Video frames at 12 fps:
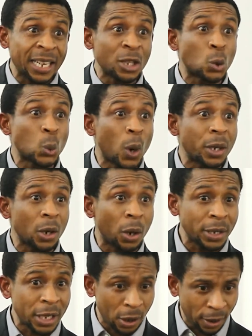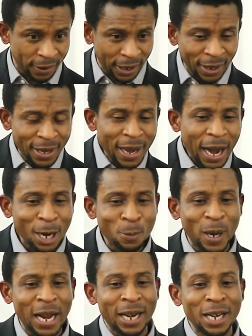and the sword on the other.
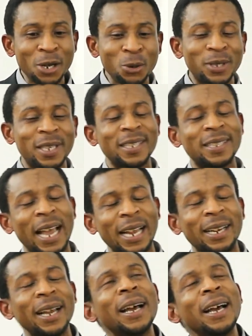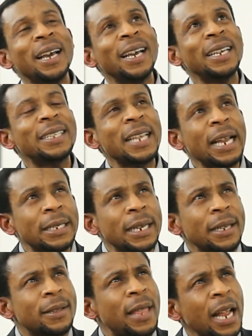And Bernard Lewis said, he
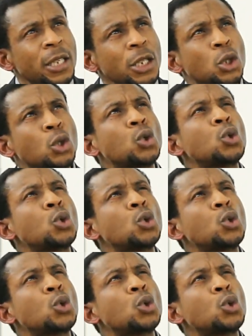said, that is